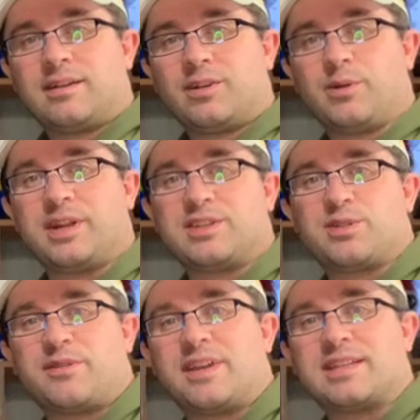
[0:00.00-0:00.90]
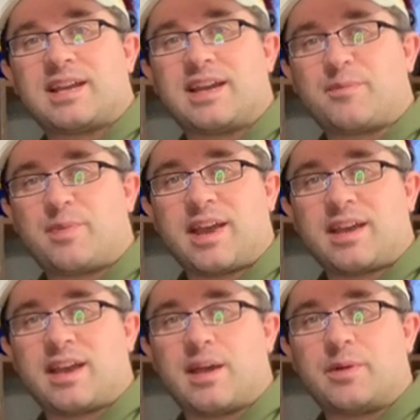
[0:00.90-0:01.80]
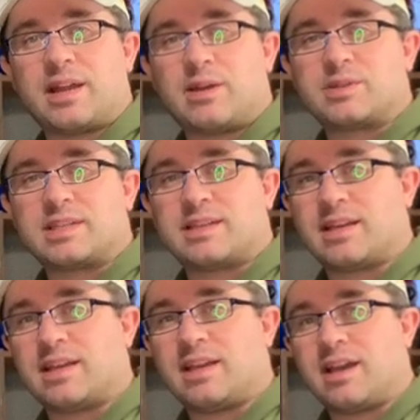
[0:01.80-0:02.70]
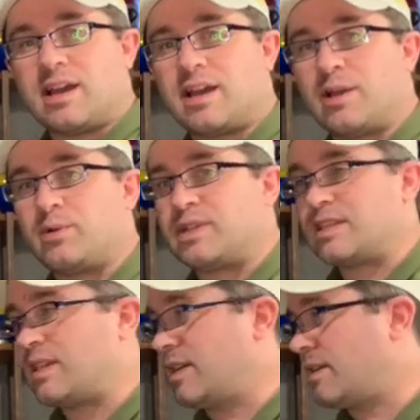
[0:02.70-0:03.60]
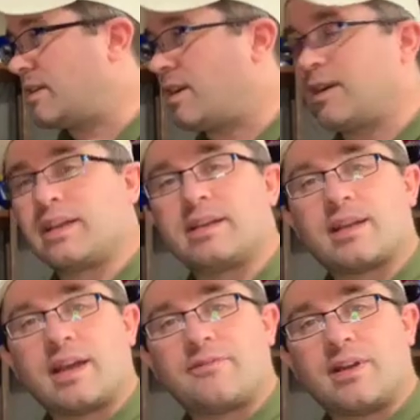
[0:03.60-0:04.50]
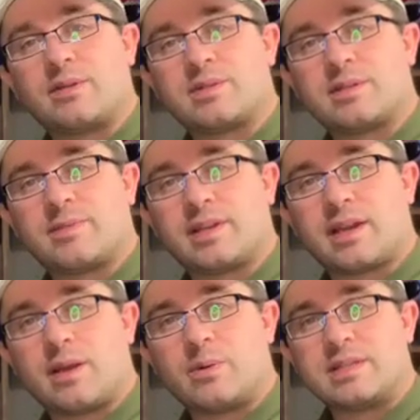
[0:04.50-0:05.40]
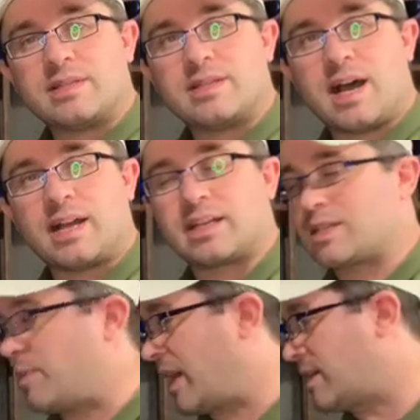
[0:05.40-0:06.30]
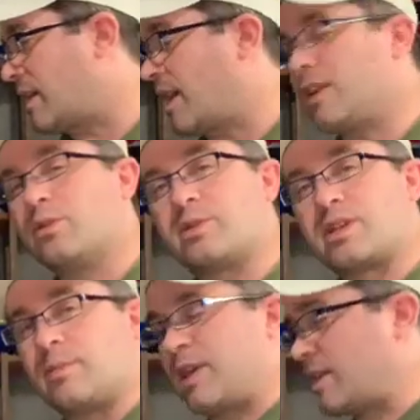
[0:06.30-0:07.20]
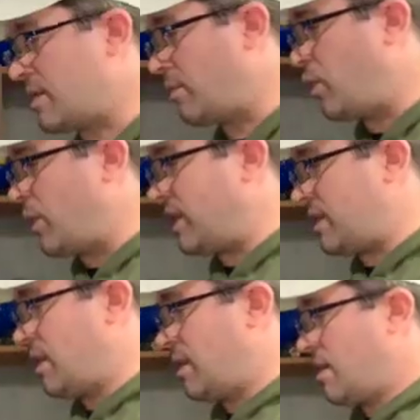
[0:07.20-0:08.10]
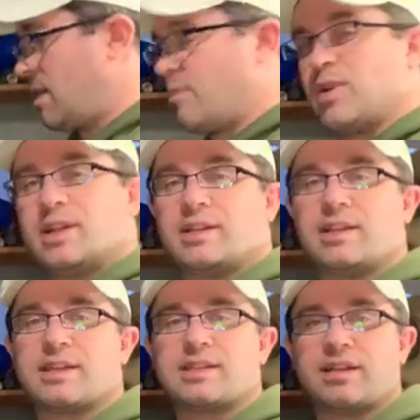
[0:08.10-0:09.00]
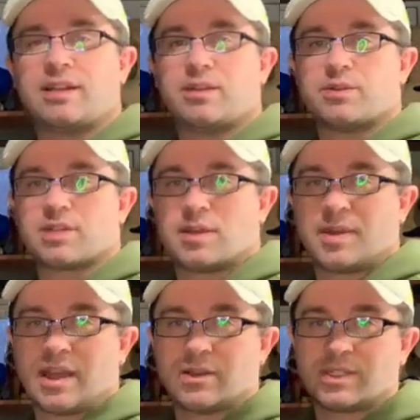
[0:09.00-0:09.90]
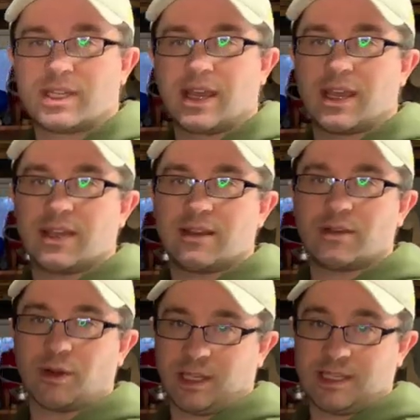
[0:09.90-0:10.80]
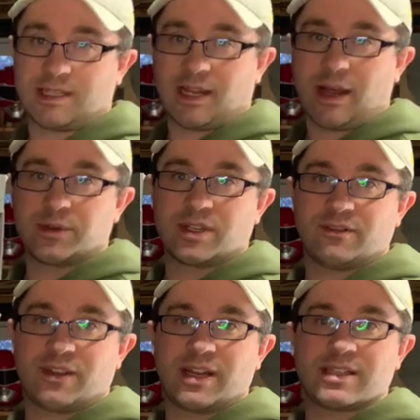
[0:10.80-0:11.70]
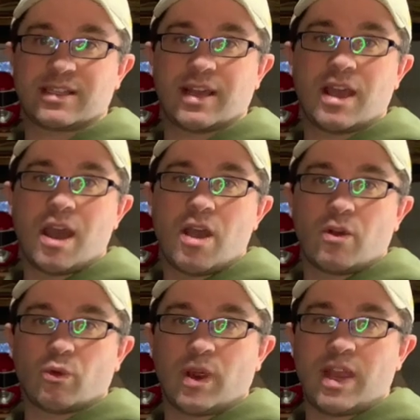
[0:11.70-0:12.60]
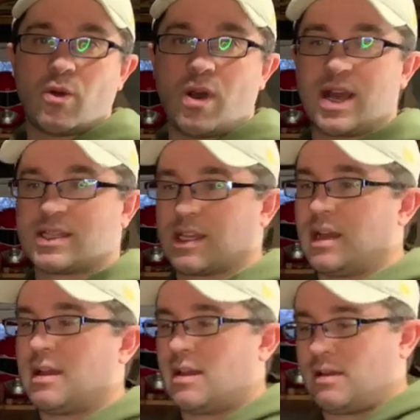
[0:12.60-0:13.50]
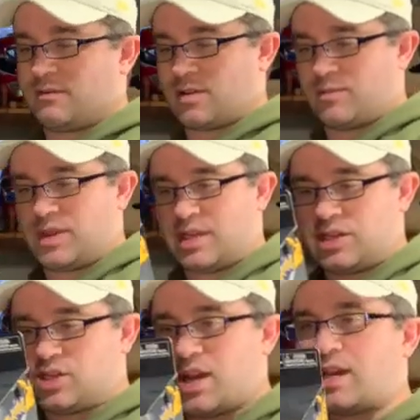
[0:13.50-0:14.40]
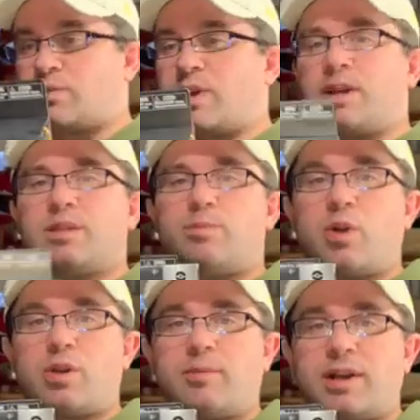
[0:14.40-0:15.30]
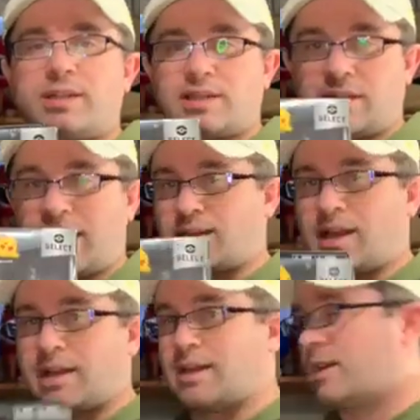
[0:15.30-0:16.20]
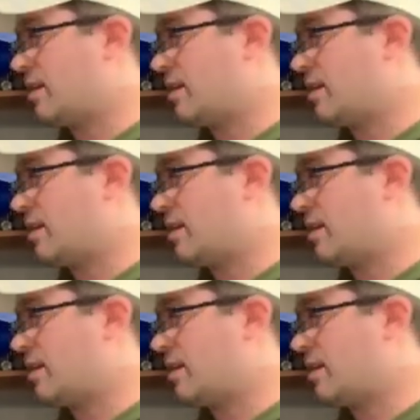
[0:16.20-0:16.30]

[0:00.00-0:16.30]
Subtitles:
Greetings, toy fans. I am back. I went out today. I was in Target. I found something I was not expecting. I knew it was coming at some point, but nonetheless, I didn't know it was coming out today, or at least that I was going to find it today. Rayquaza from the Jazwares Pokemon Select line.